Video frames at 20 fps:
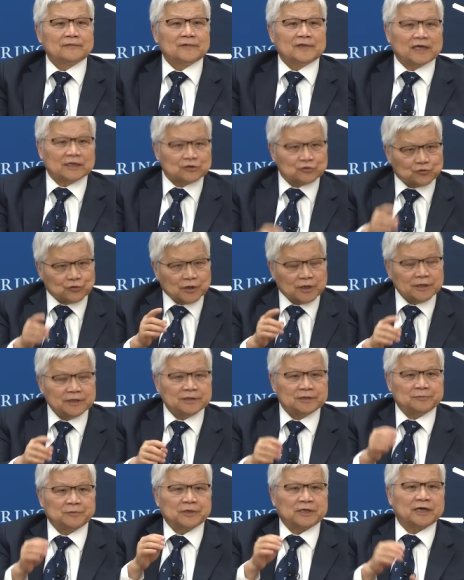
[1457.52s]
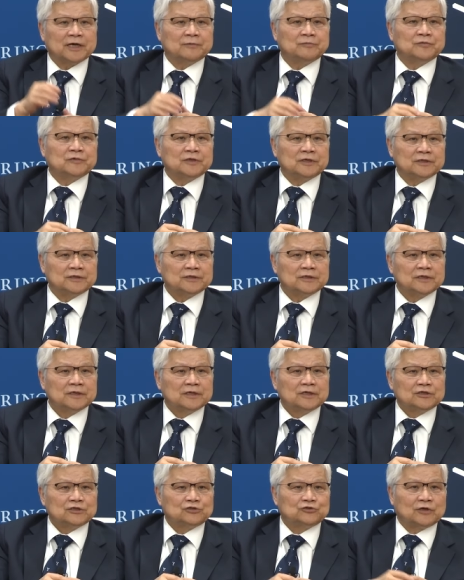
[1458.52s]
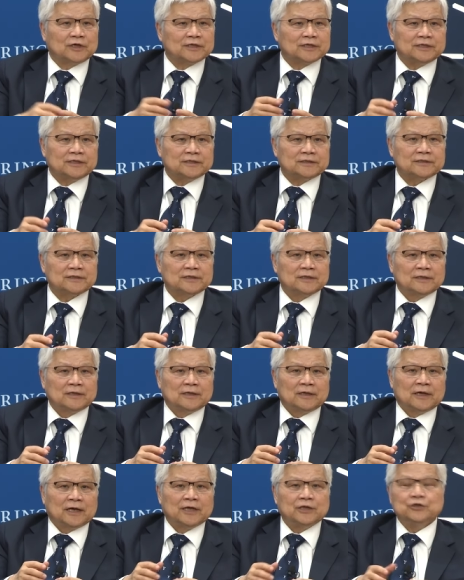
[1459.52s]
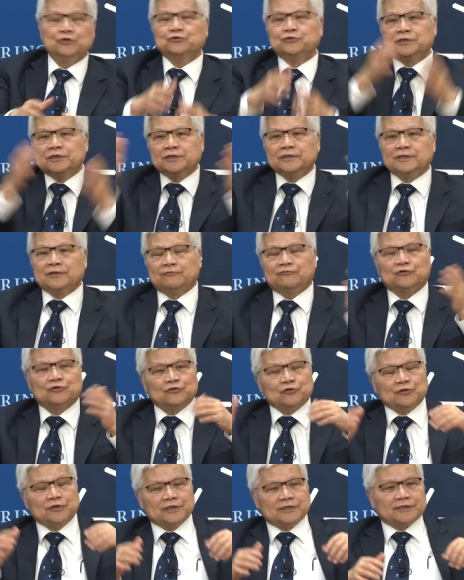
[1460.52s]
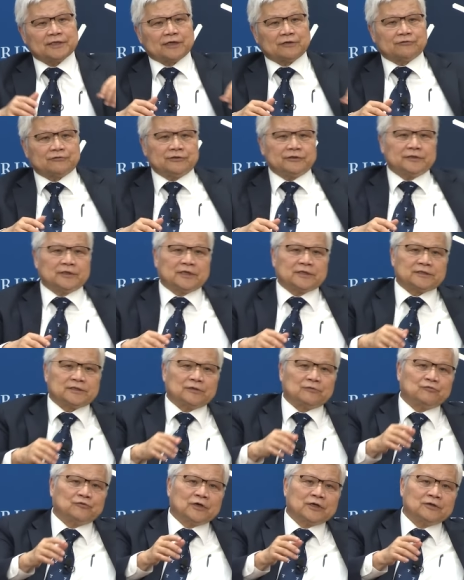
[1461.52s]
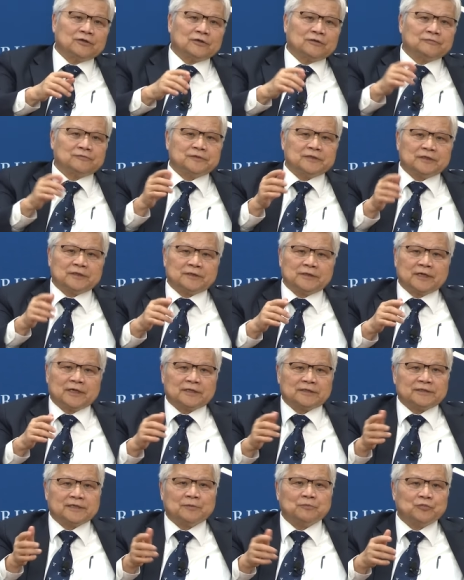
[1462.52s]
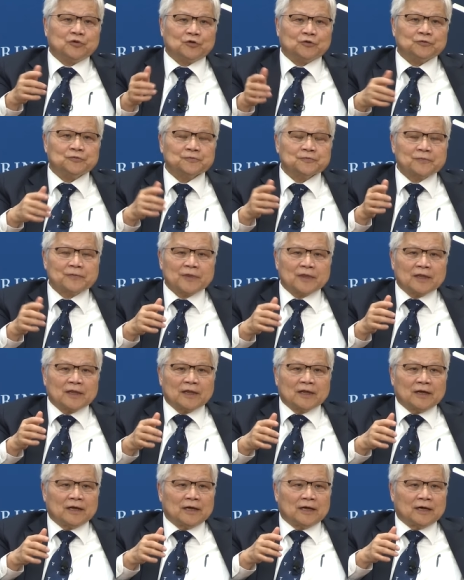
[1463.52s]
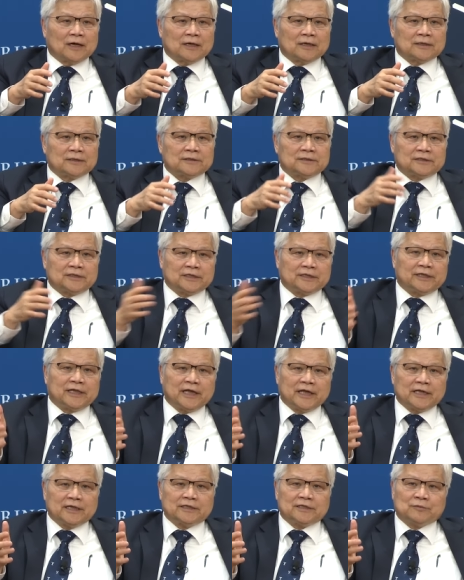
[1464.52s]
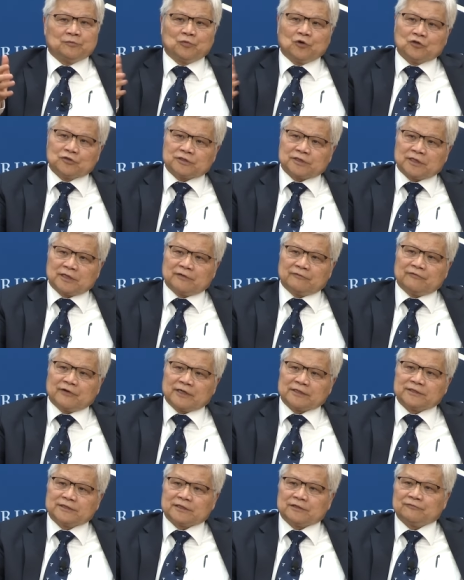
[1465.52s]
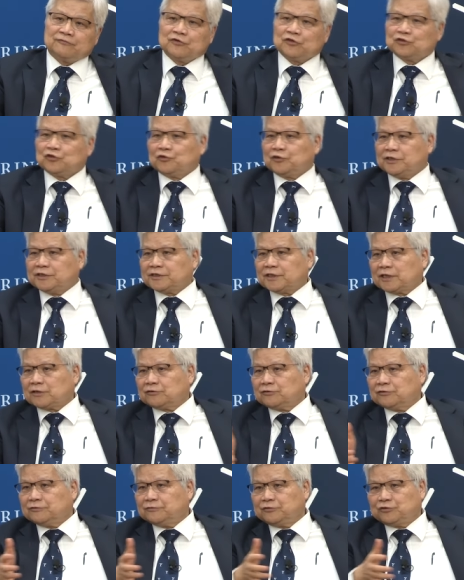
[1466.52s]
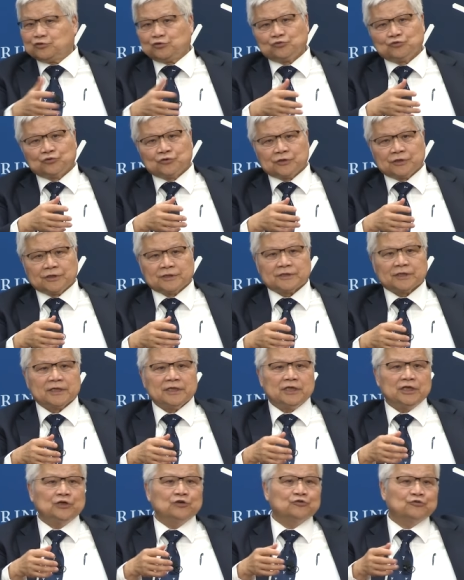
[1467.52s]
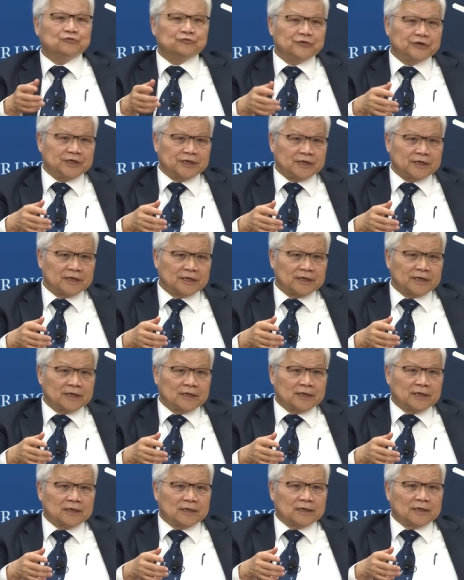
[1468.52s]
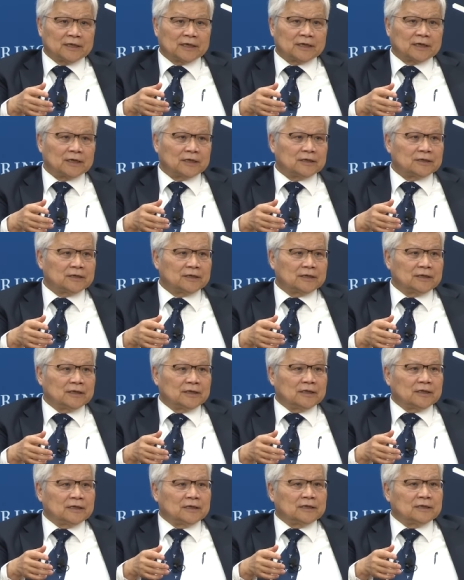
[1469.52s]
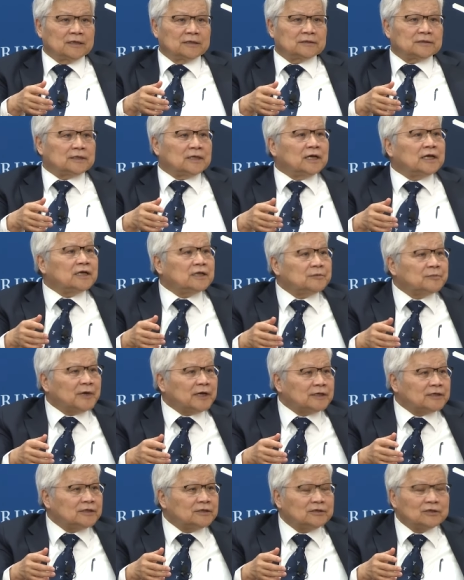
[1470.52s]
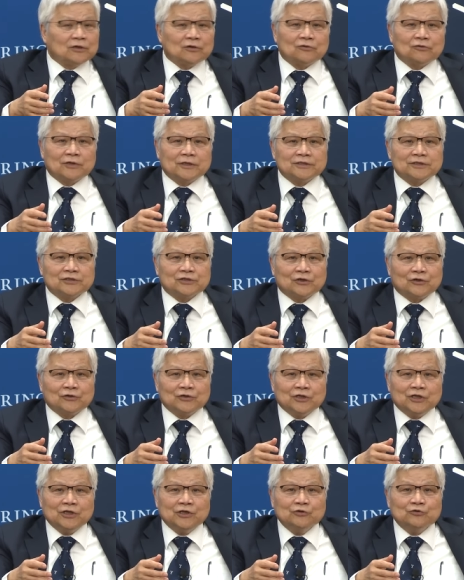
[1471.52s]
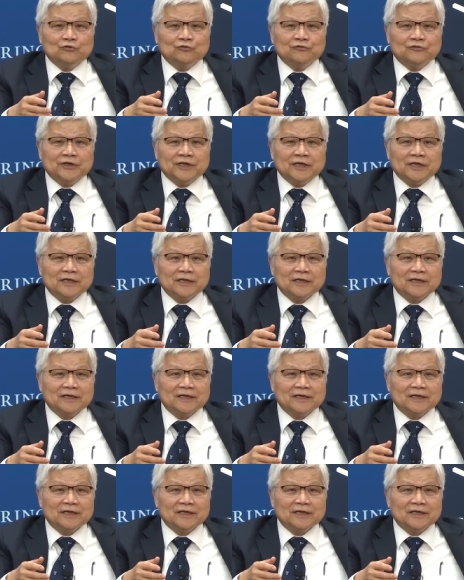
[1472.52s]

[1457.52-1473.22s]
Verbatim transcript: That's where it becomes the strongest. I using the photolithography as a, one of the example. Uh, today, the most advanced photolithography tool is a EUV. Uh, is anybody know what's called EUV?